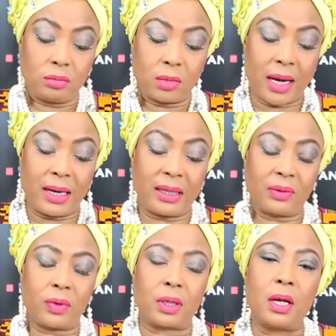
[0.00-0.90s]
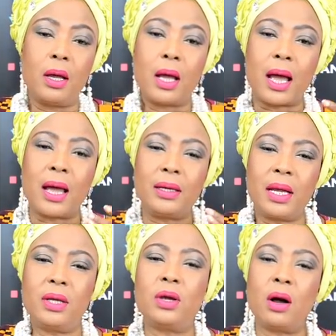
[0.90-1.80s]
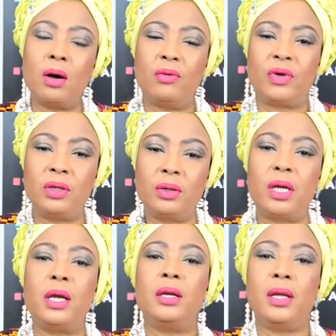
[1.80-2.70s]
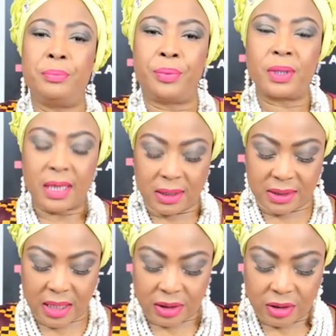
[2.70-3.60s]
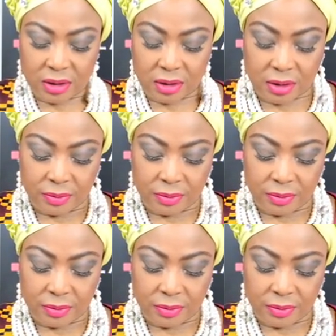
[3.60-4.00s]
another one. And then you're overlooking important sections.